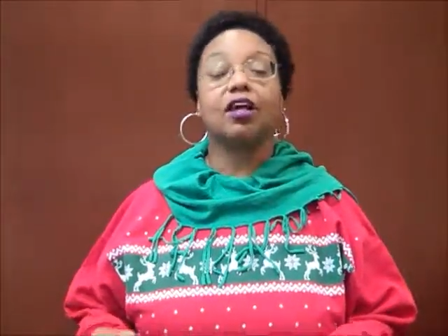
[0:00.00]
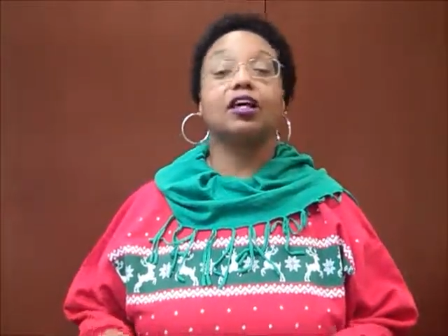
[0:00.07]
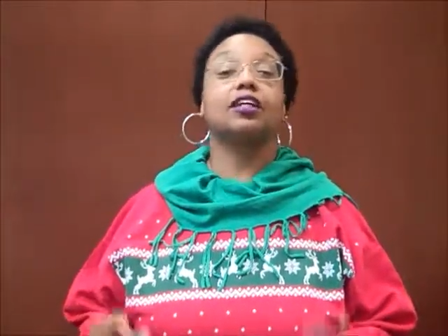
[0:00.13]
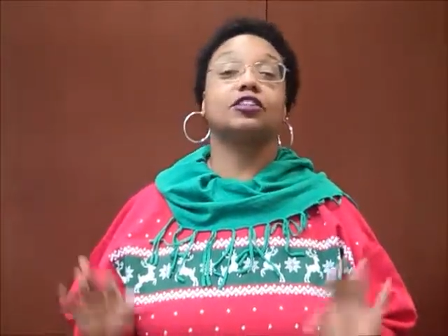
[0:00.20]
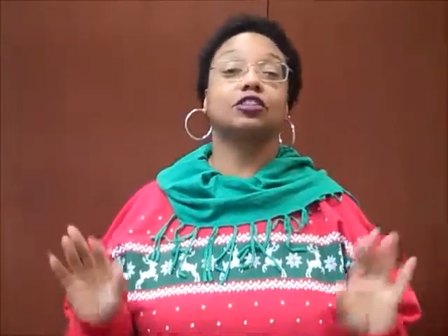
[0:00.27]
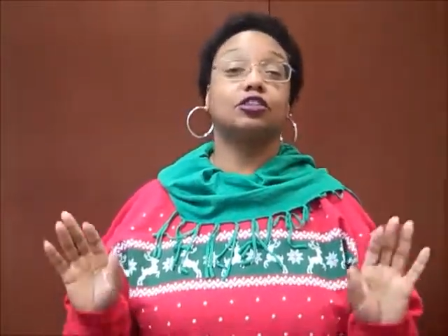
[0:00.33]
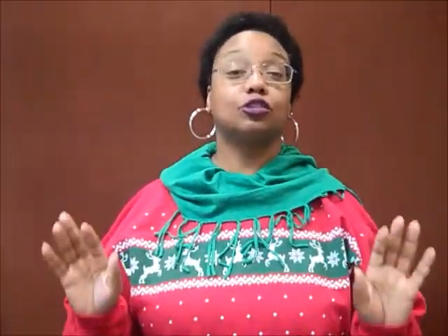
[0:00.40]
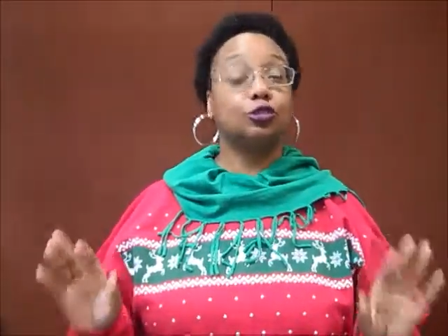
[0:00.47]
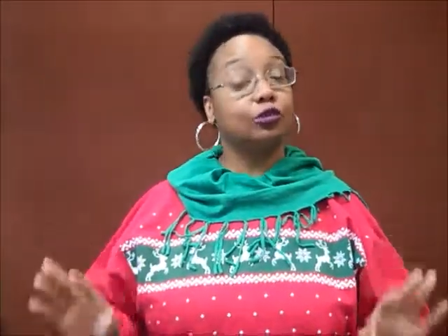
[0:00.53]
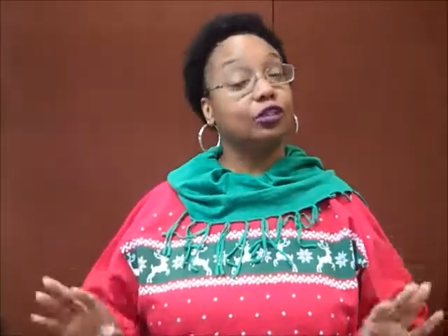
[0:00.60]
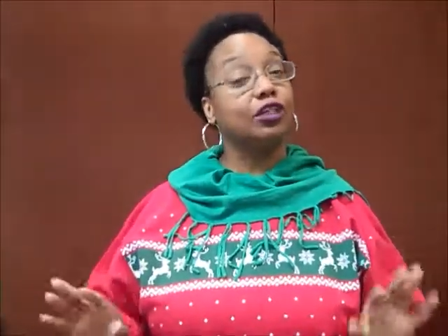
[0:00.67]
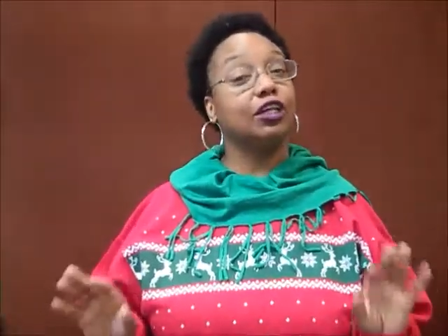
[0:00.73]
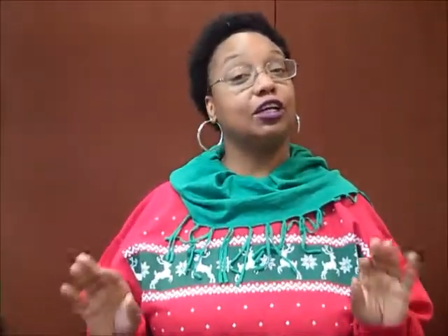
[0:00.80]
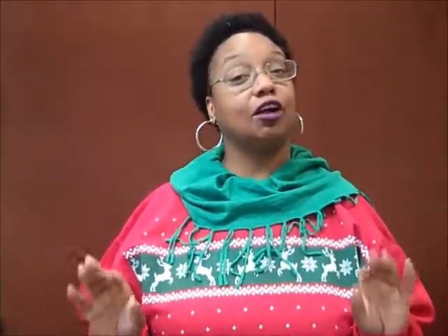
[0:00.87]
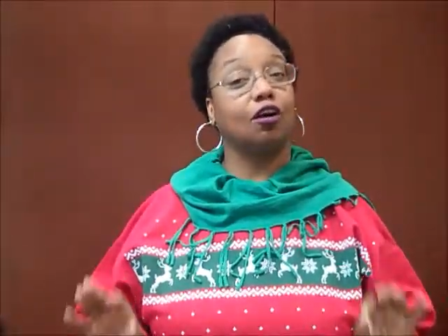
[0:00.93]
It's a
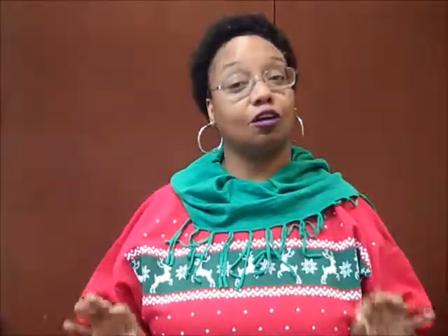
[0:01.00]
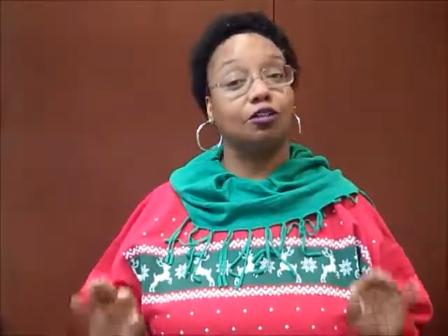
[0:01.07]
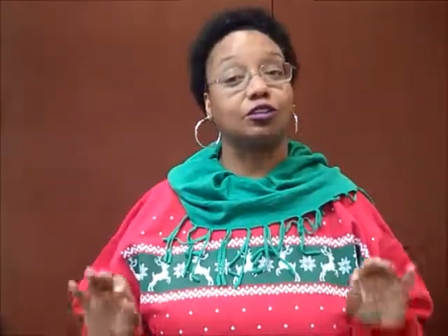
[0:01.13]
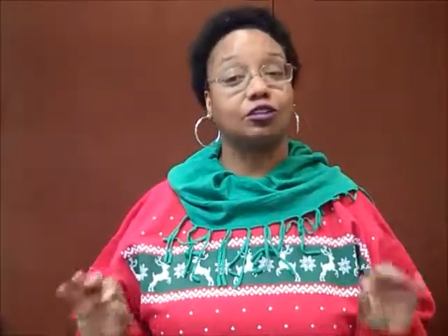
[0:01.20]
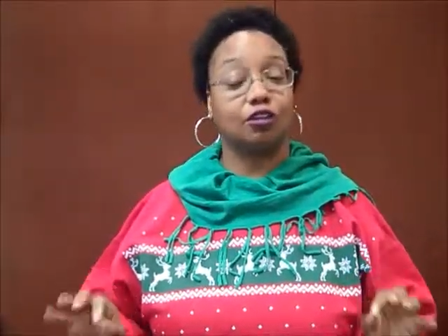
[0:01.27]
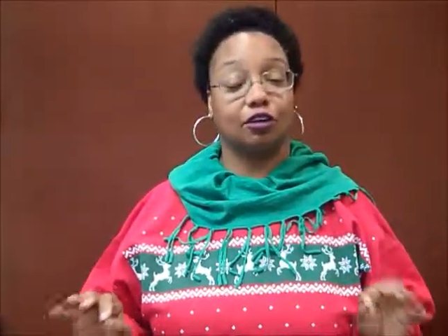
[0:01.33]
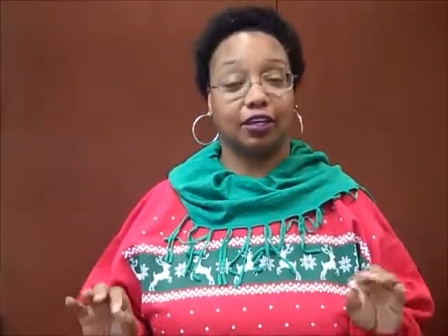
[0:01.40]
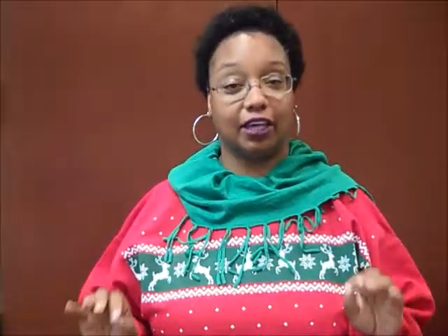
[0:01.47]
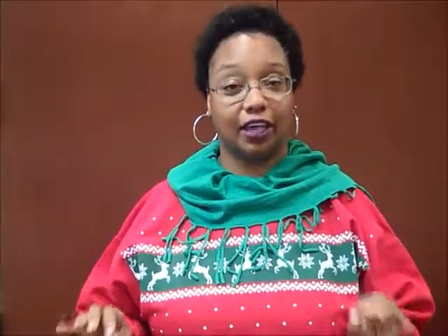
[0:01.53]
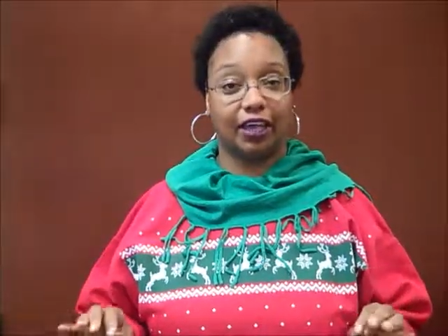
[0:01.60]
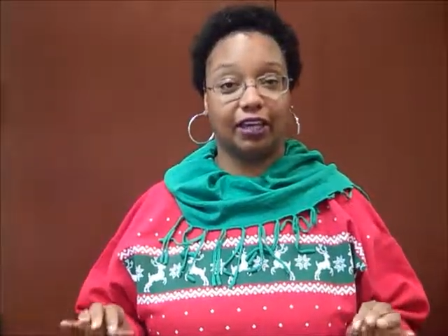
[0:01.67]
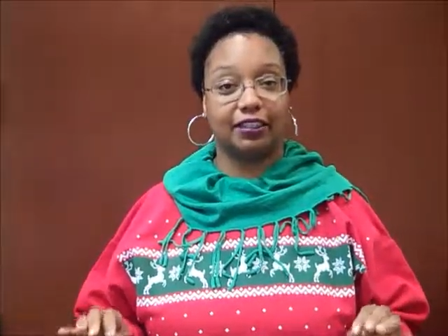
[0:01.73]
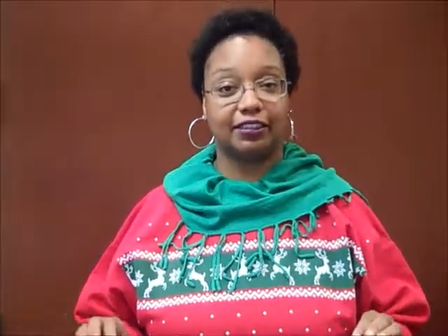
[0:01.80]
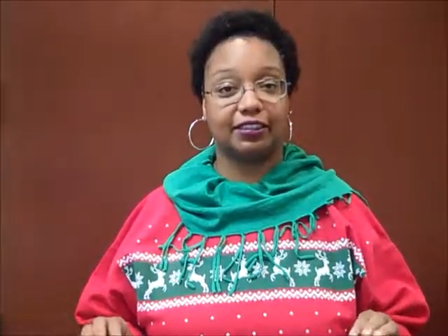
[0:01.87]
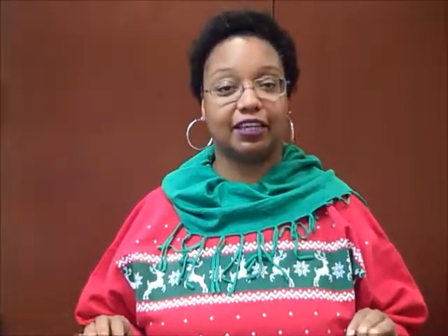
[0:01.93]
truly an all-star
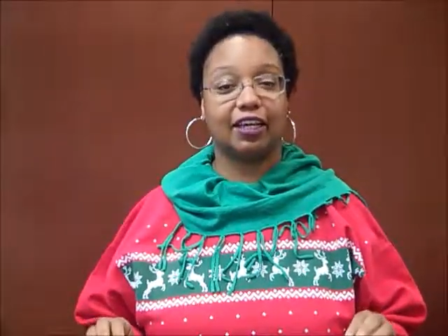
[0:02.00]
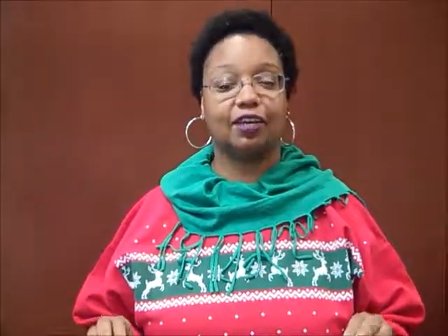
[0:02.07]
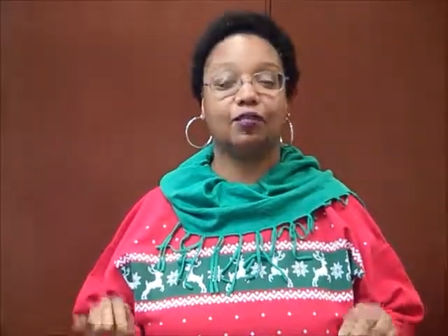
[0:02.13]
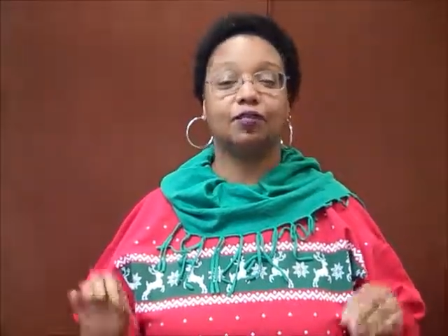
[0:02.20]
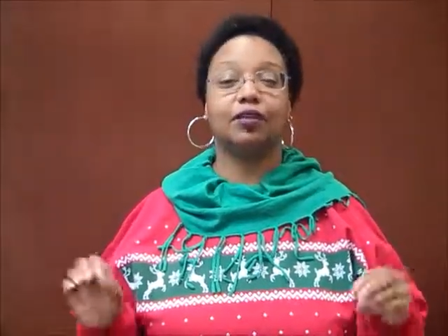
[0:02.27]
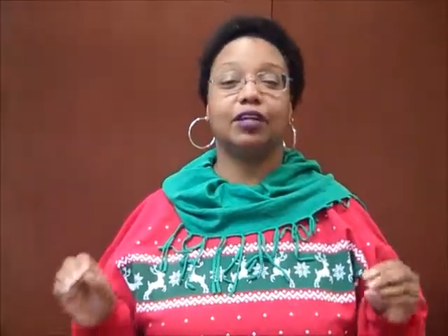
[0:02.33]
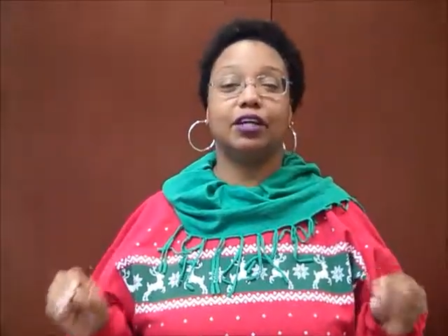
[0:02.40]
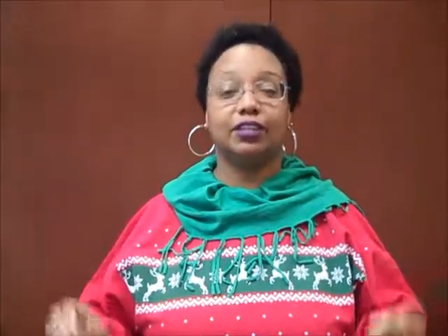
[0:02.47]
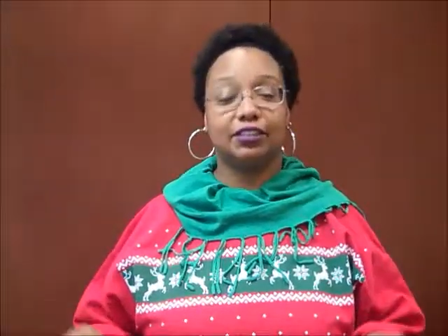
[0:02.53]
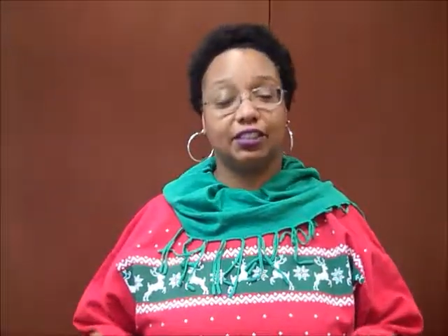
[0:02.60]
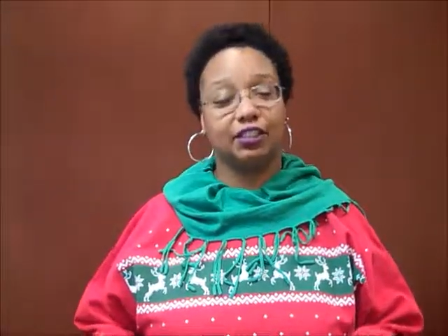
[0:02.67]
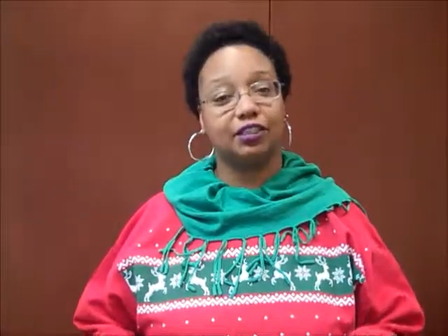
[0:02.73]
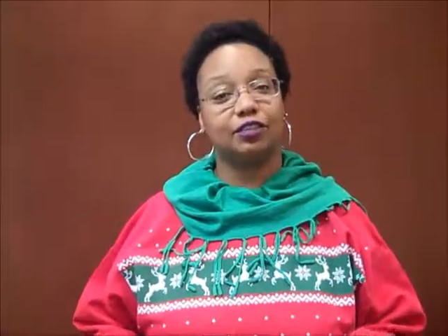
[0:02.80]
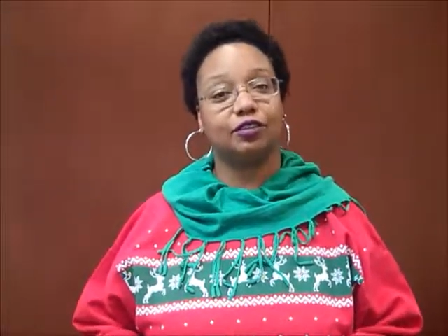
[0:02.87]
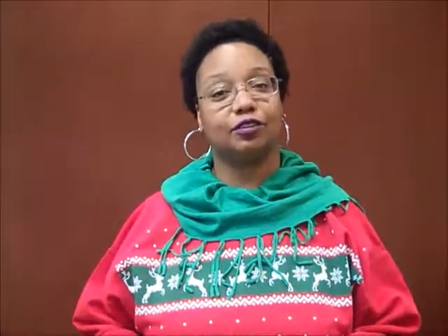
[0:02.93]
cast, and when I
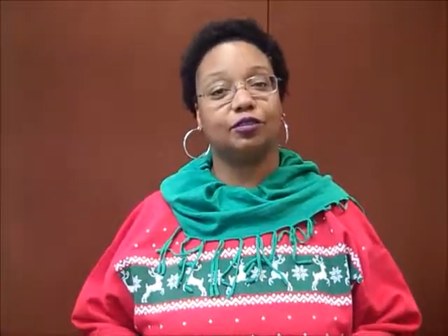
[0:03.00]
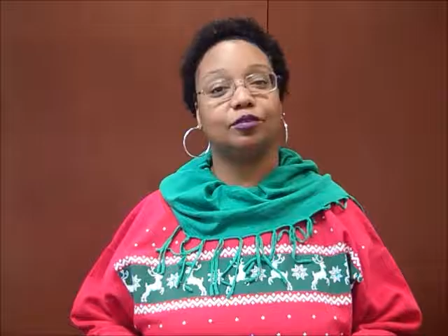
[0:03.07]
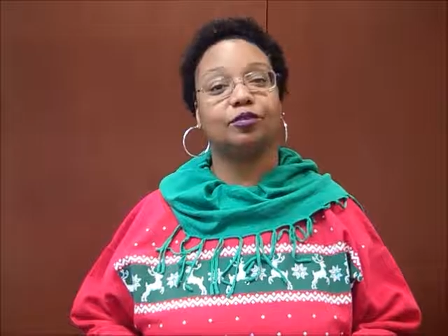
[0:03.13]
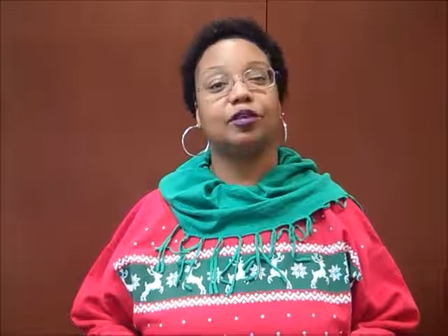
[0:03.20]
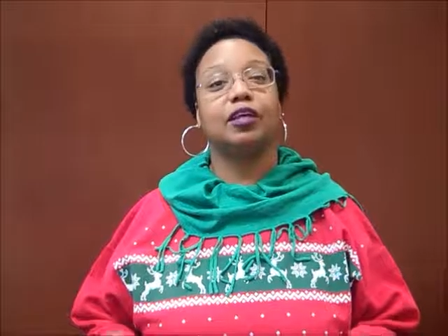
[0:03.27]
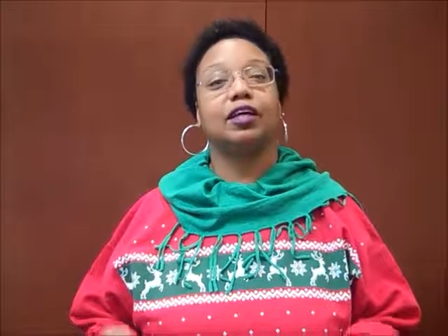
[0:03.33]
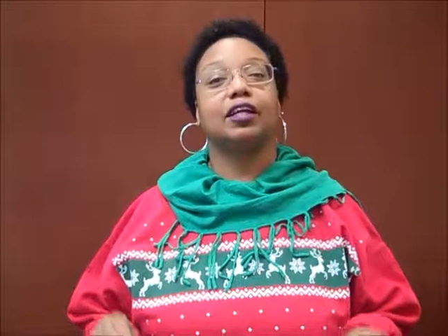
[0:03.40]
tell you